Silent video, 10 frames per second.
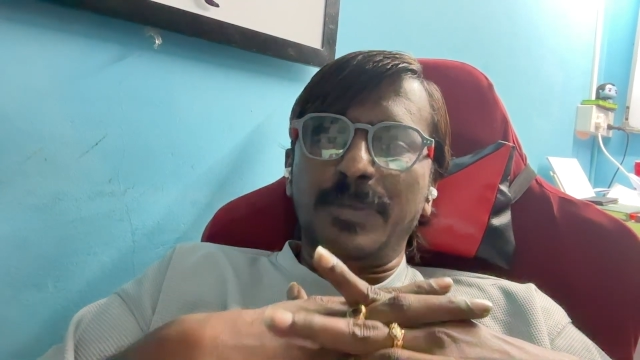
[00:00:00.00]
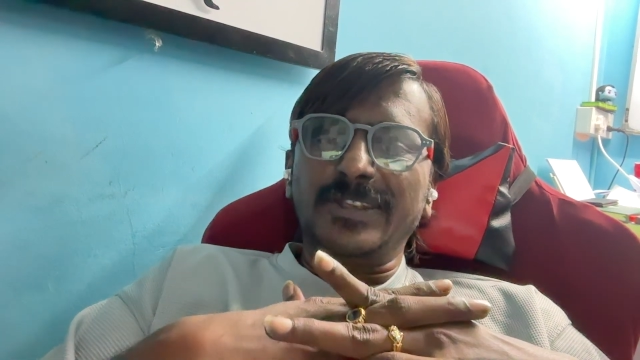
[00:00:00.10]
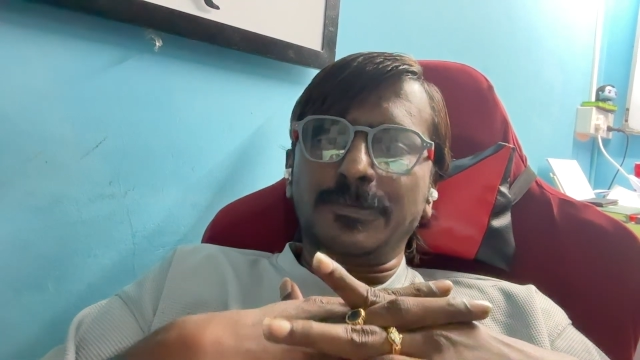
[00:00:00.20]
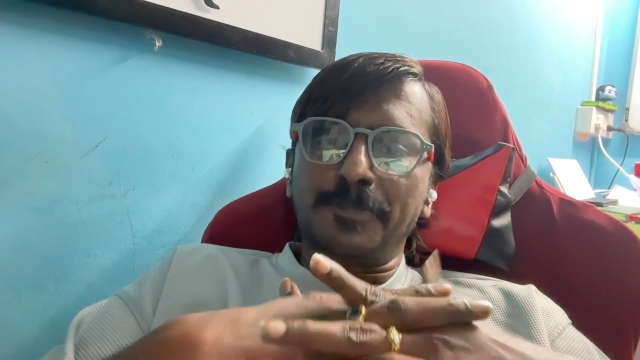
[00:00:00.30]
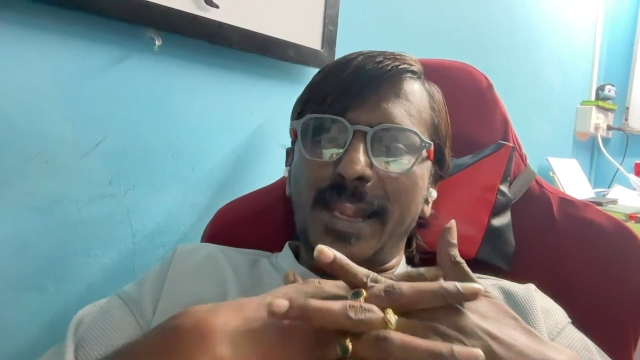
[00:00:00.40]
the
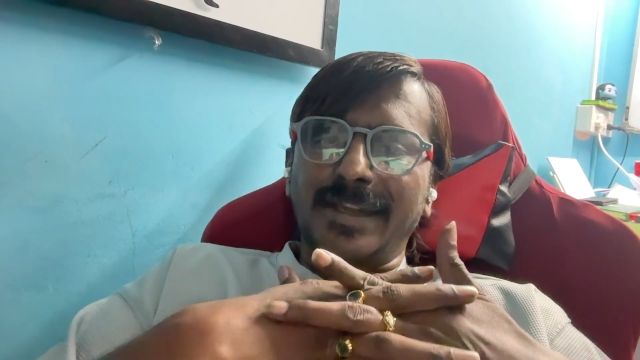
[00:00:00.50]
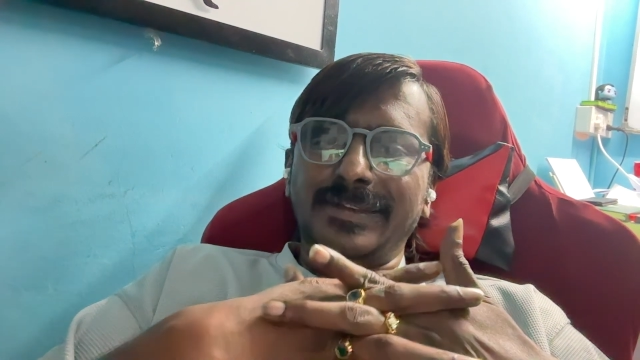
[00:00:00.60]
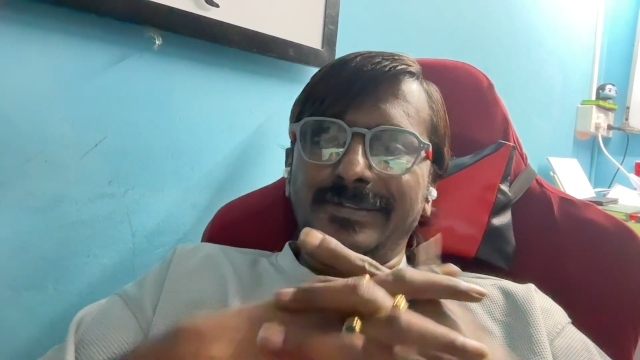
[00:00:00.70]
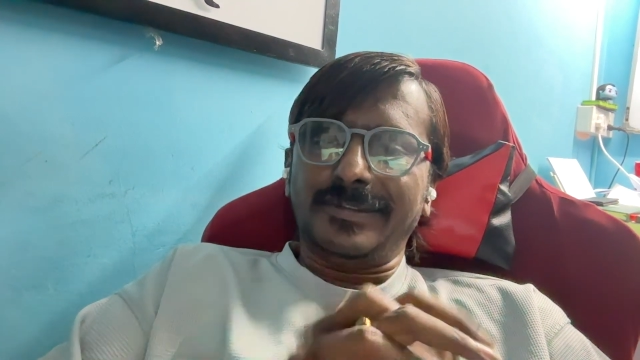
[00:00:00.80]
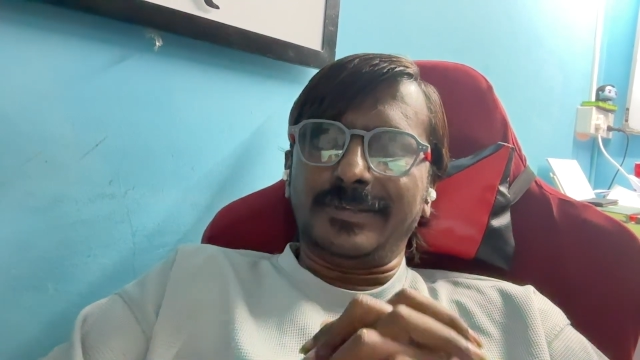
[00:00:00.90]
best
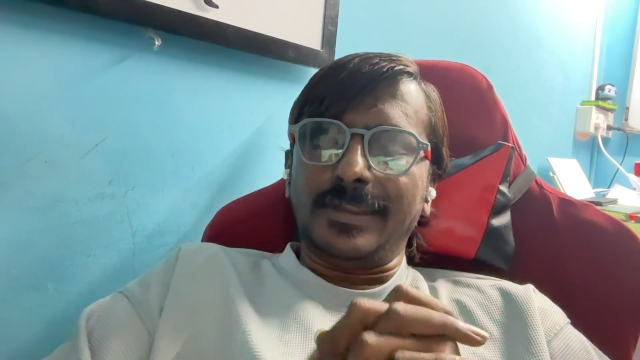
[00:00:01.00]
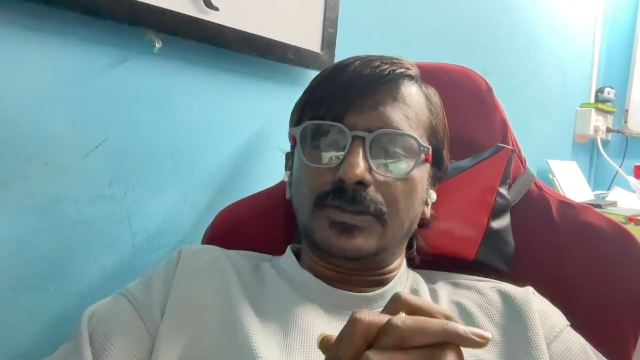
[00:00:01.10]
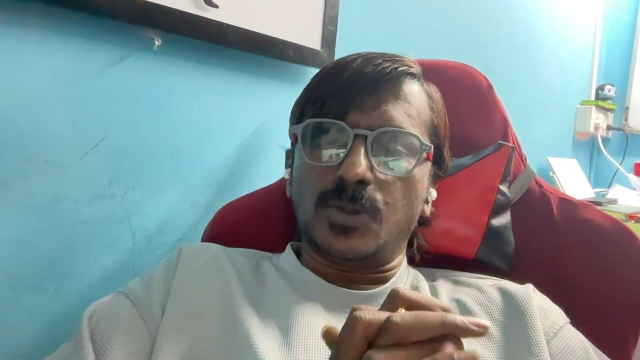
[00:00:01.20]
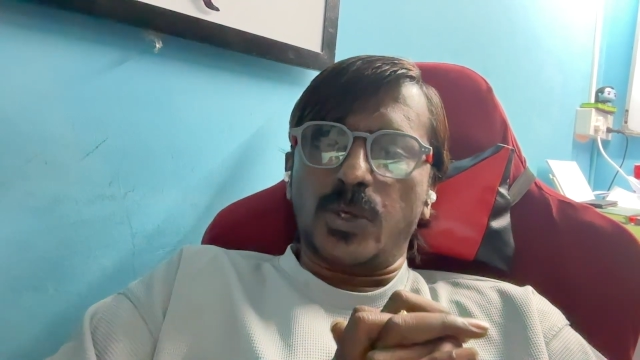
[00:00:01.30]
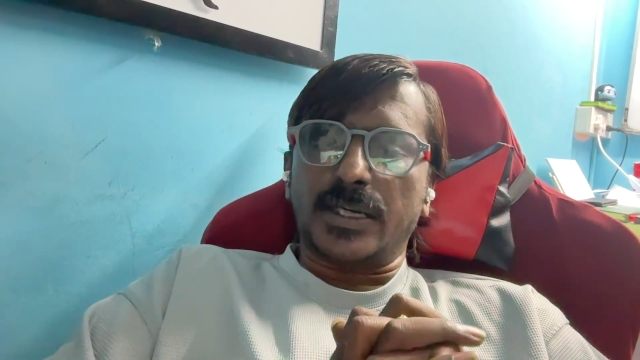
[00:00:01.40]
practices
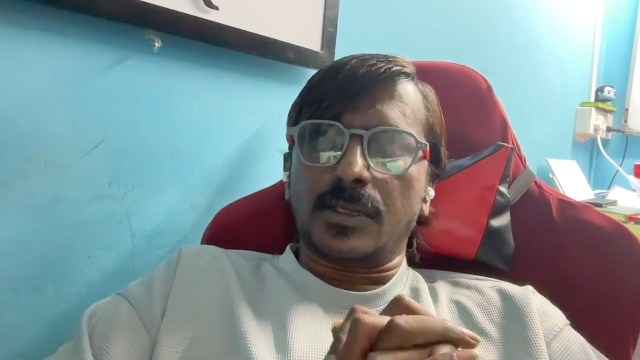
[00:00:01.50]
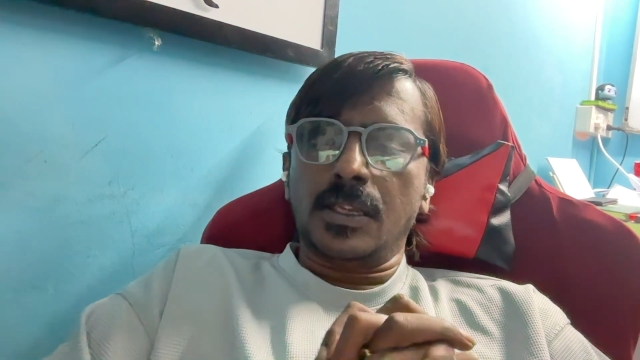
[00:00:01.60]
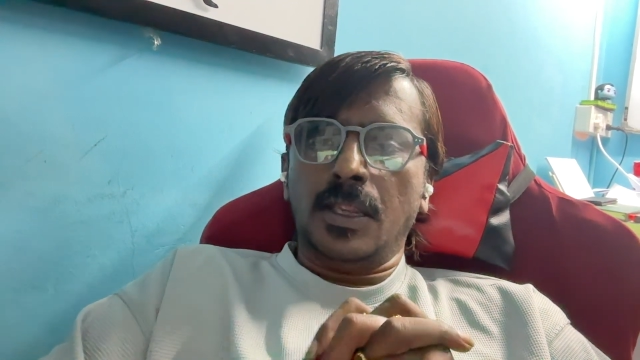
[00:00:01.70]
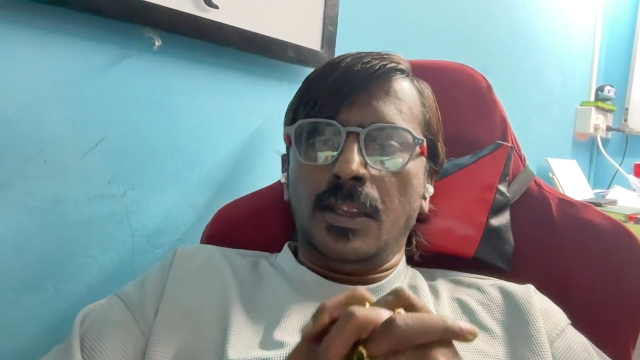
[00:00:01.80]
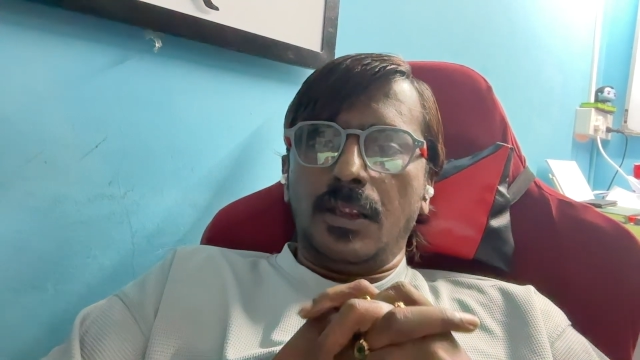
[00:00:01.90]
into it,
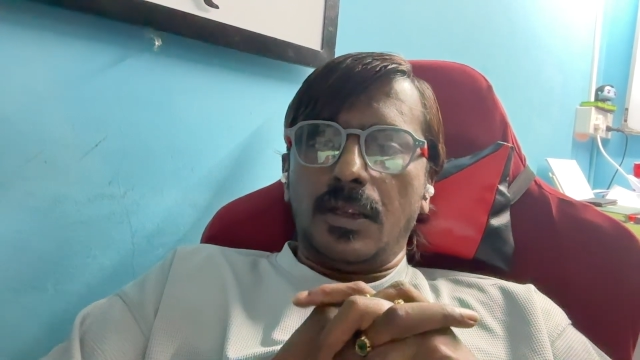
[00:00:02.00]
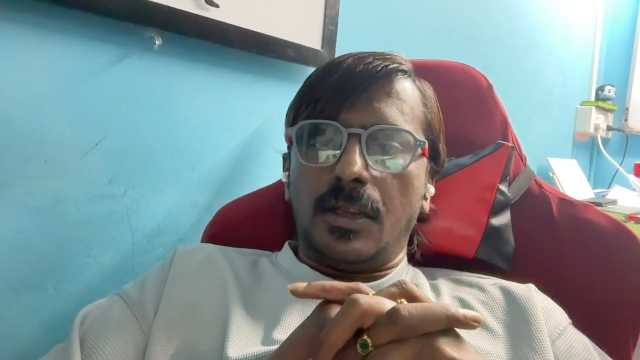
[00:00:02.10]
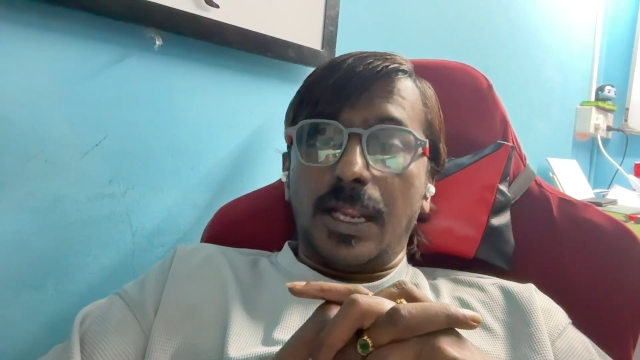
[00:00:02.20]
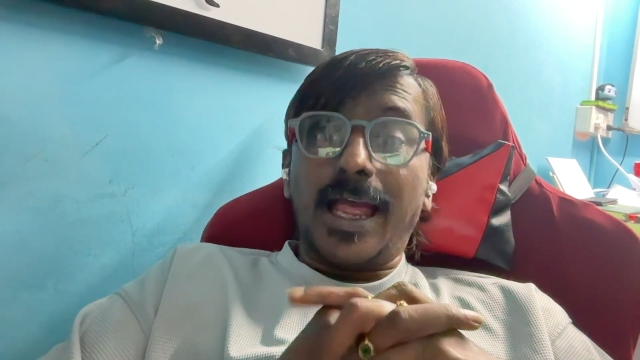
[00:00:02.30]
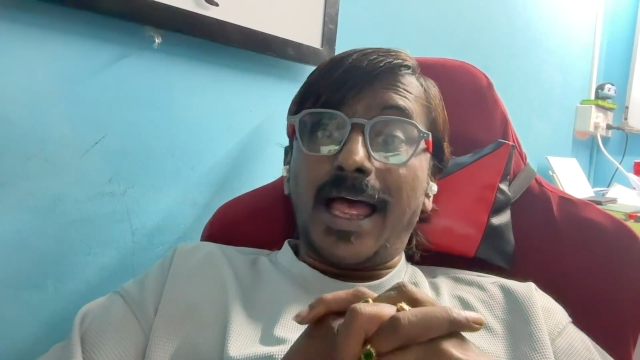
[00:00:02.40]

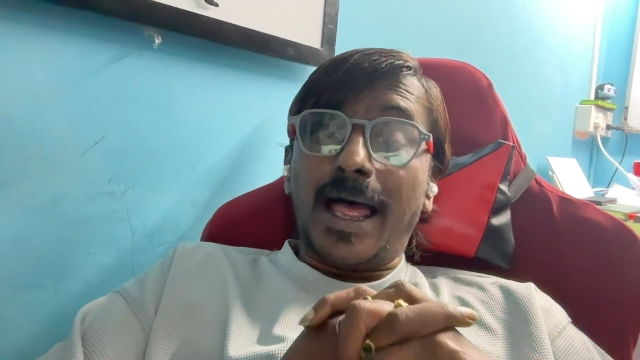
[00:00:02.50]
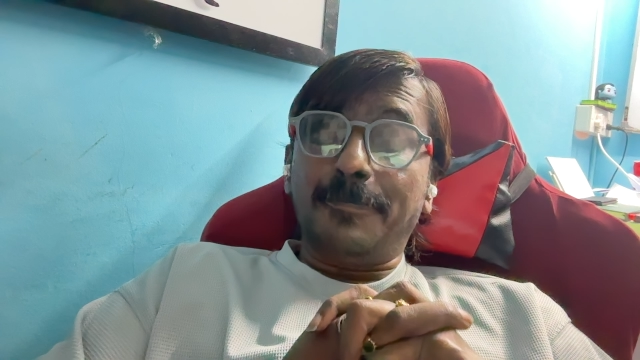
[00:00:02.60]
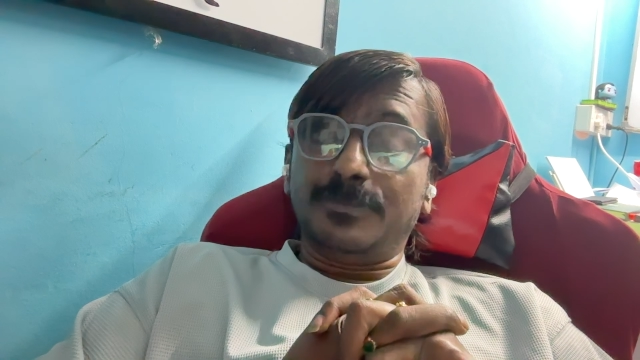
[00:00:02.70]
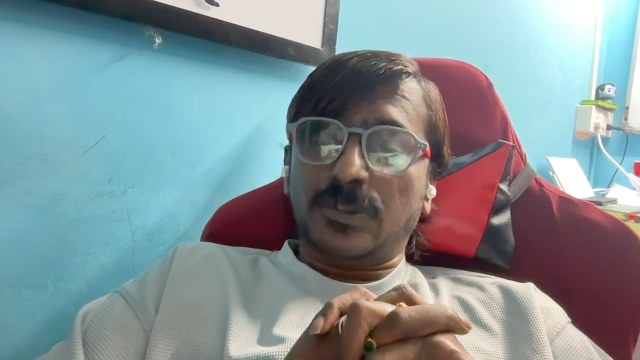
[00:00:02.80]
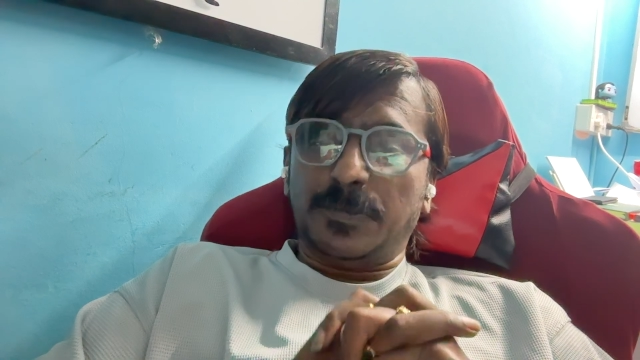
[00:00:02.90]
I'm